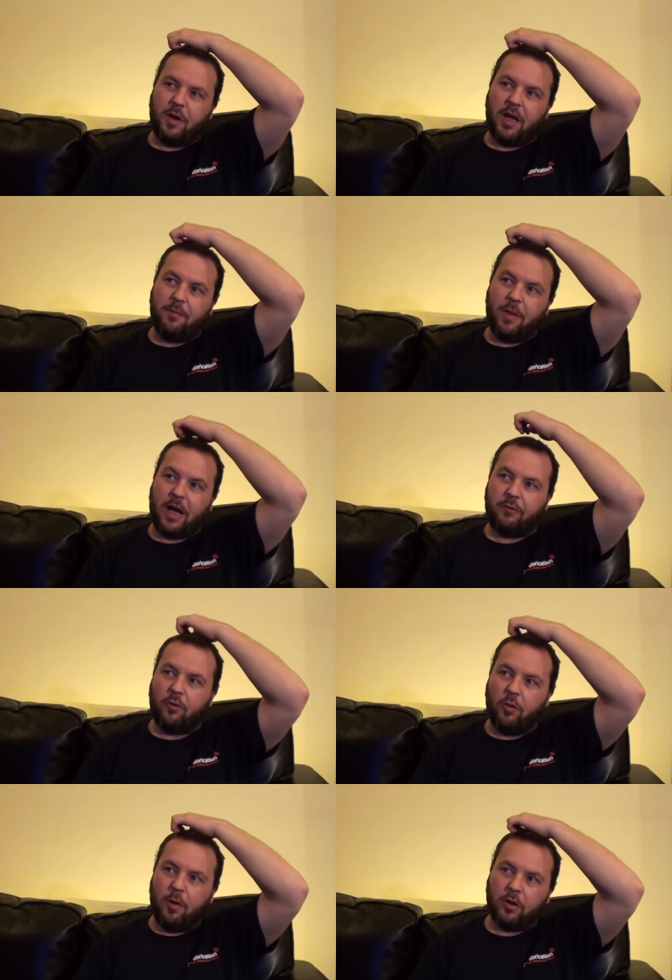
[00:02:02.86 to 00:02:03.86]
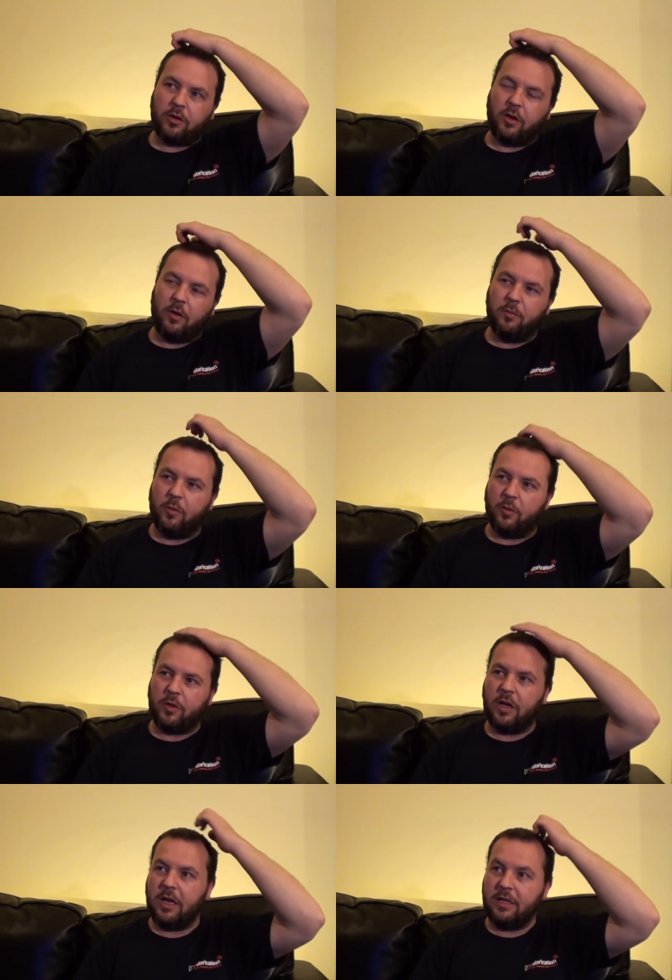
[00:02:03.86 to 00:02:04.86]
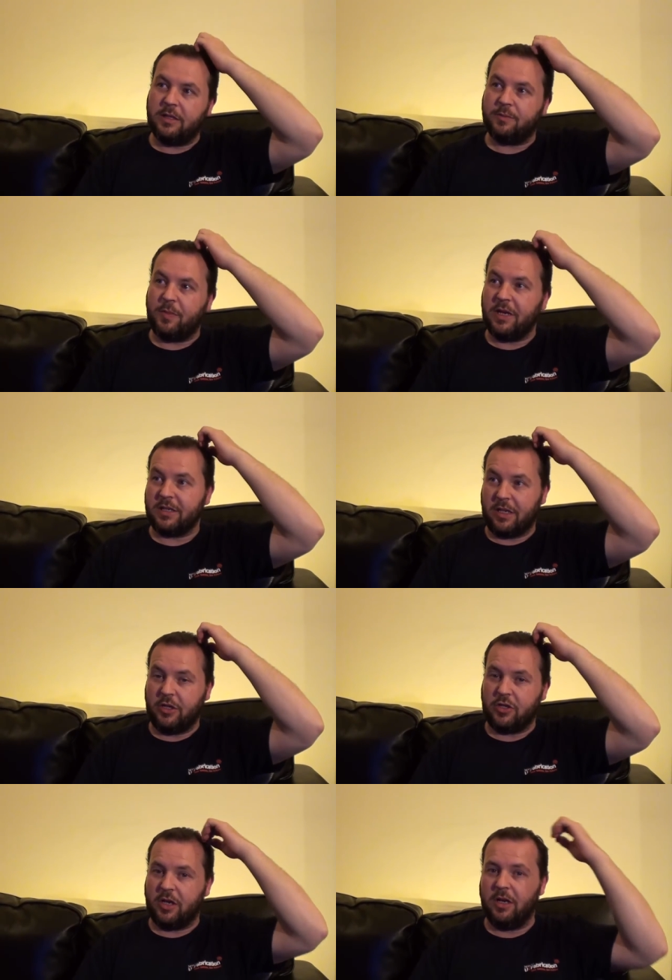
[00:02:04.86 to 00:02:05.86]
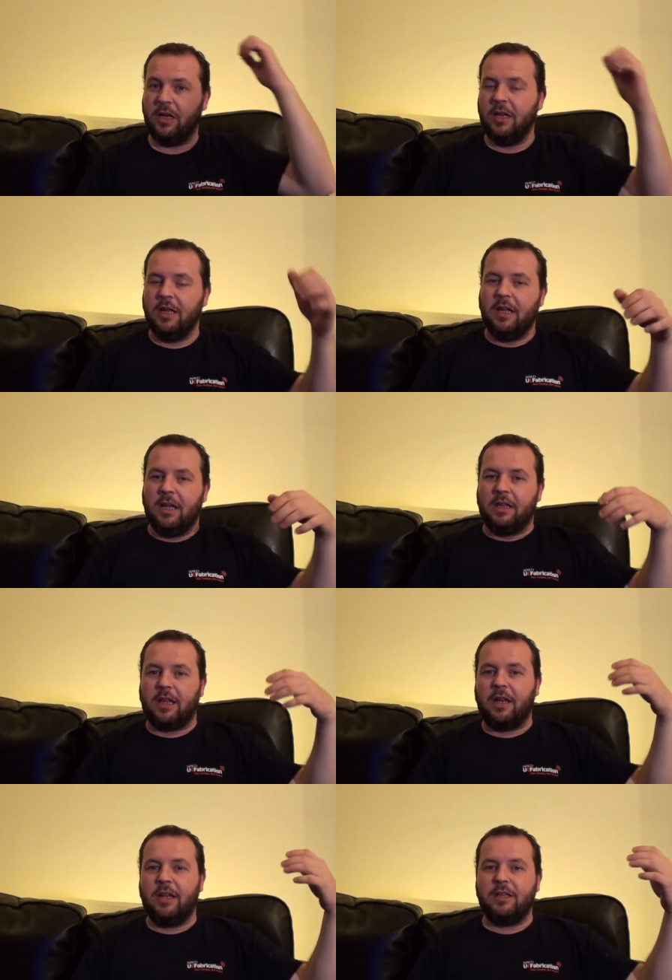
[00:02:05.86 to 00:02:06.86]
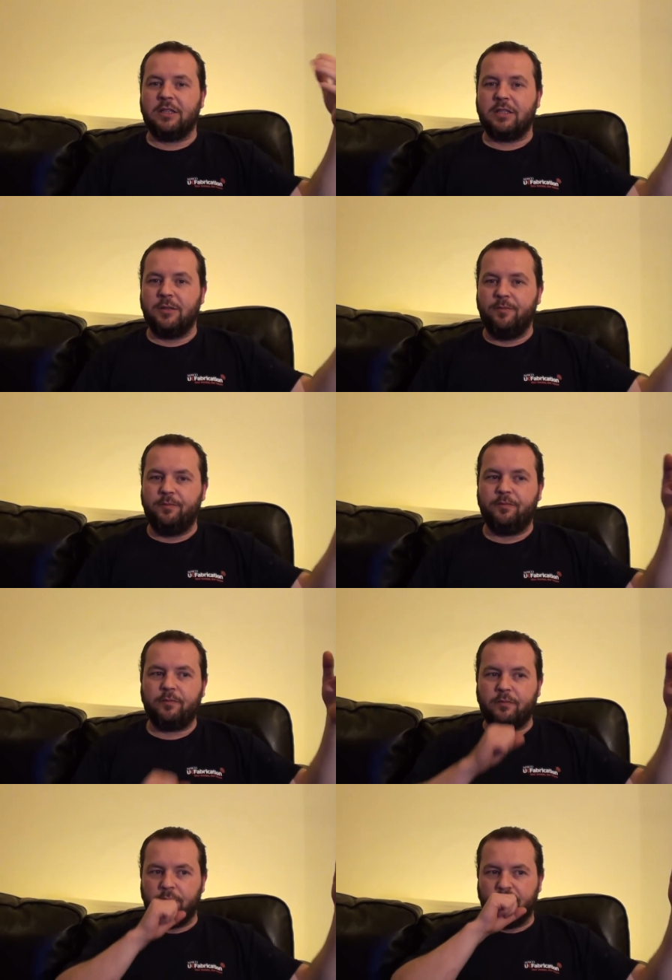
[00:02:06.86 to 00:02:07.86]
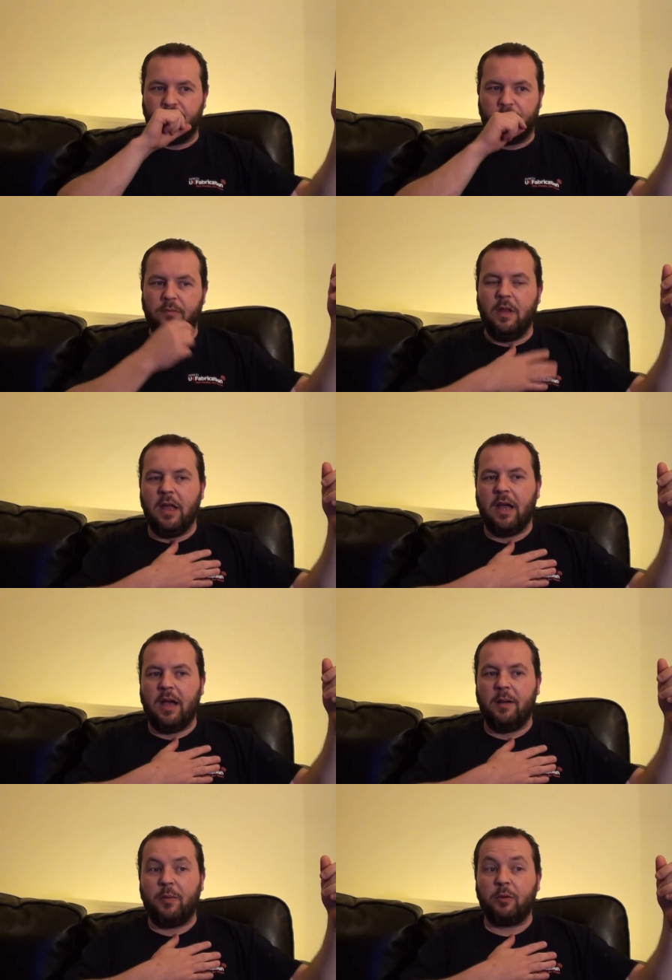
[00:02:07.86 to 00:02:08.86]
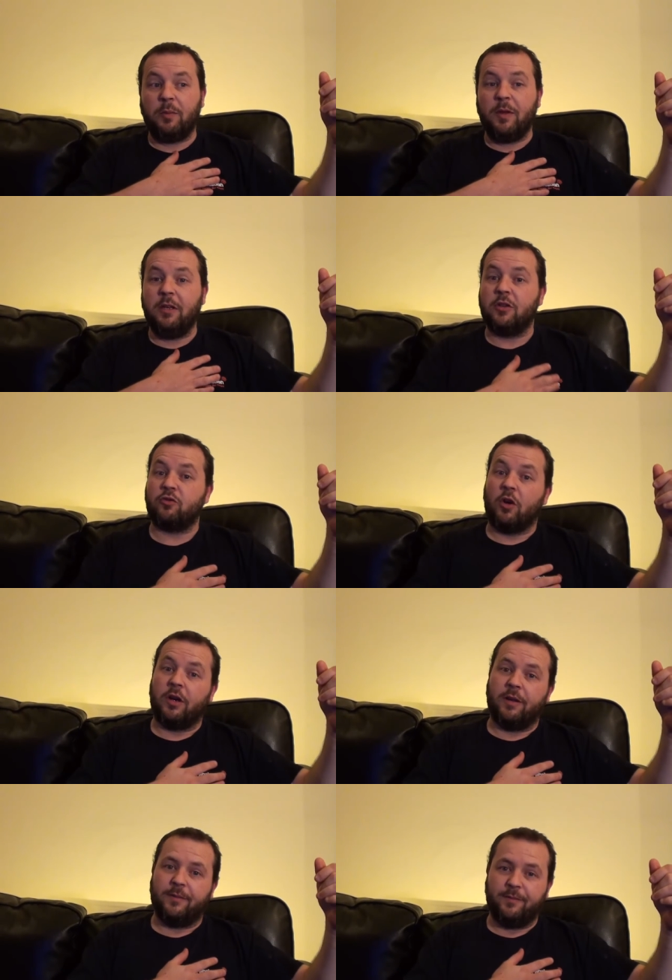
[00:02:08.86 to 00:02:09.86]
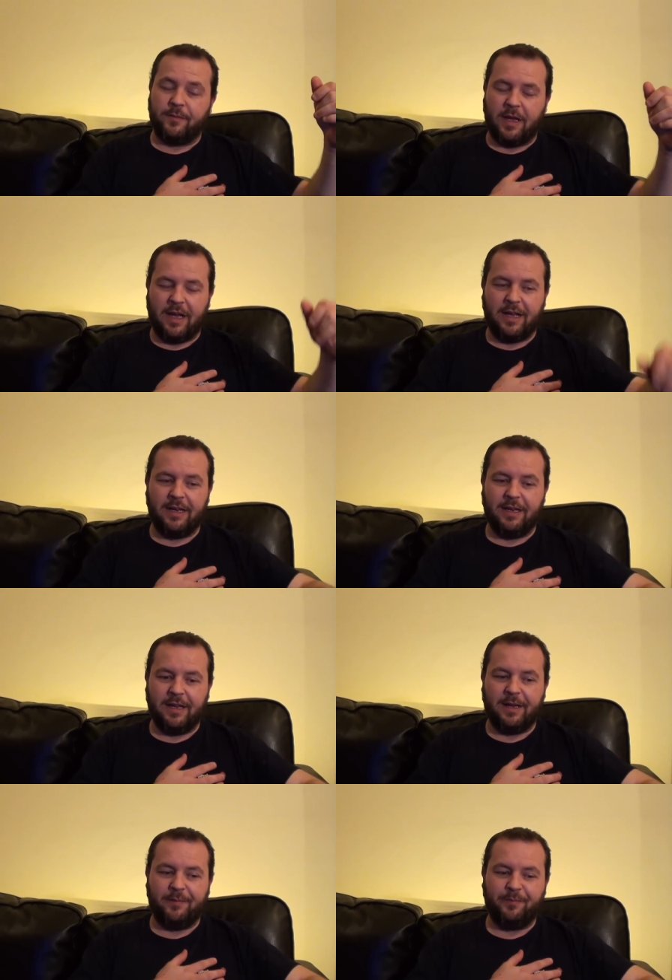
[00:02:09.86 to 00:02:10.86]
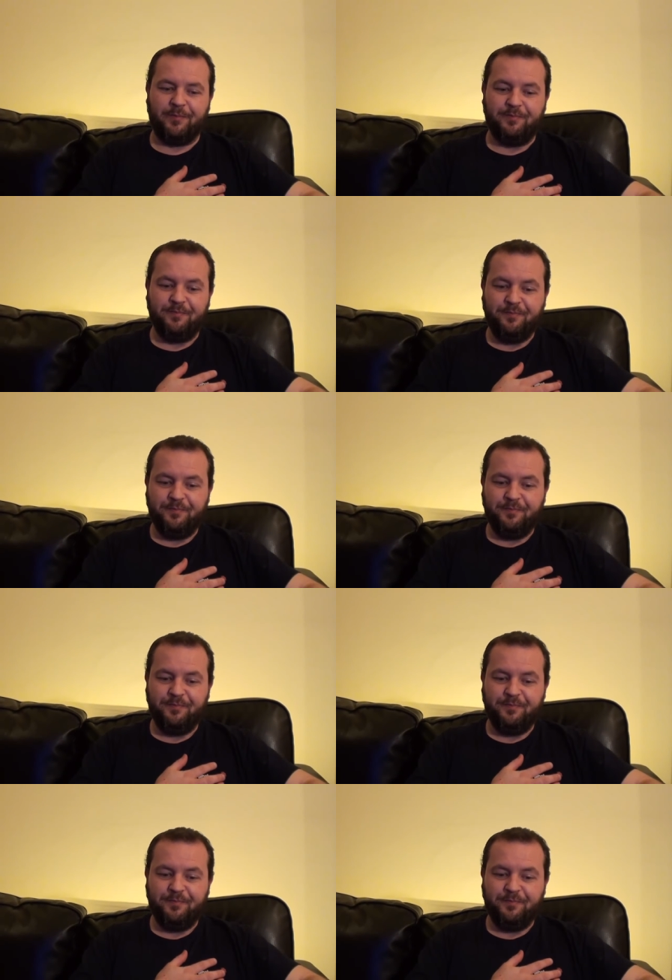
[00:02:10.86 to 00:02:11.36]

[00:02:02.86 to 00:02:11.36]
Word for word: by a mad robot on board a space station that is uh, about to be destroyed. And um,